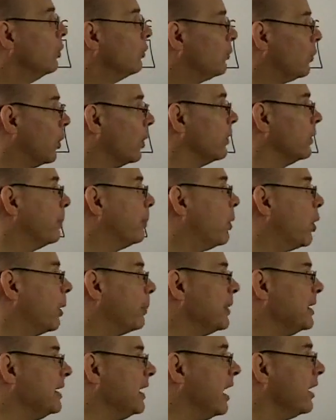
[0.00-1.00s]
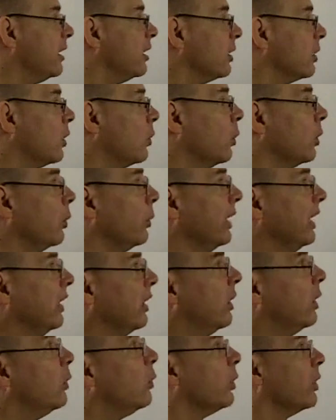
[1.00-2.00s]
For the perpendicular, what do we
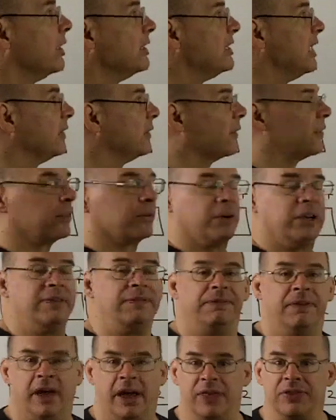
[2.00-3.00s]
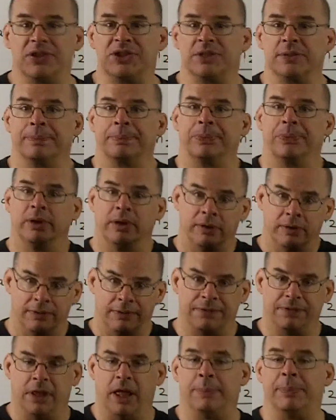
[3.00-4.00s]
do? We're gonna take the 3 fifths,
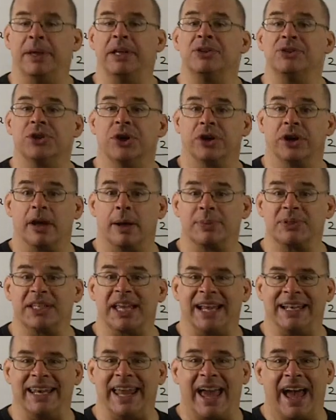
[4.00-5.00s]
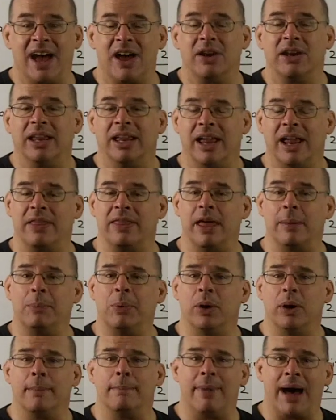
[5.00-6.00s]
flip it, turn it upside down, and then
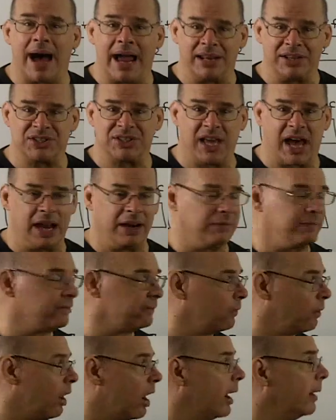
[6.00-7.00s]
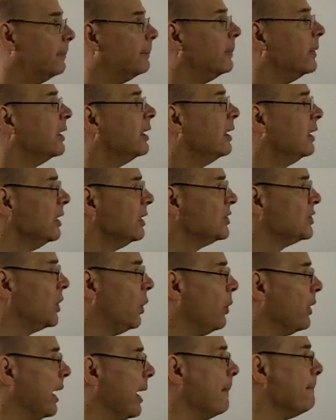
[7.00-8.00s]
put a minus sign in front. So
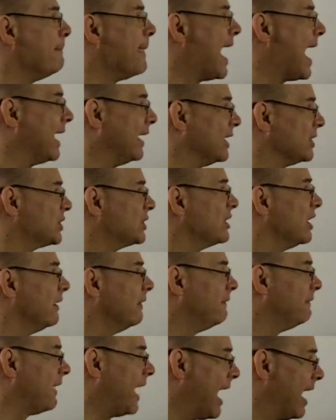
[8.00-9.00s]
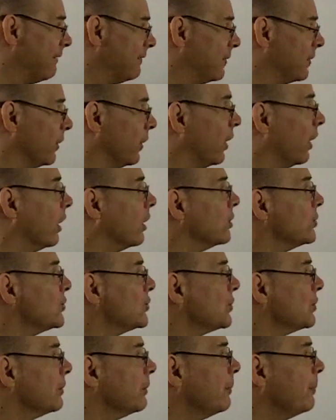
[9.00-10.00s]
we'll get minus 5
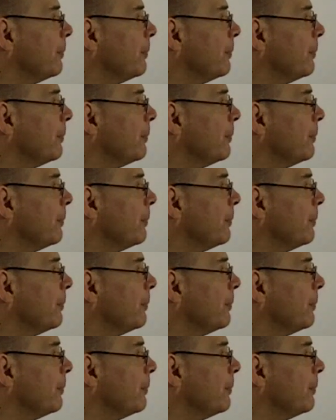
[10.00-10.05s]
thirds.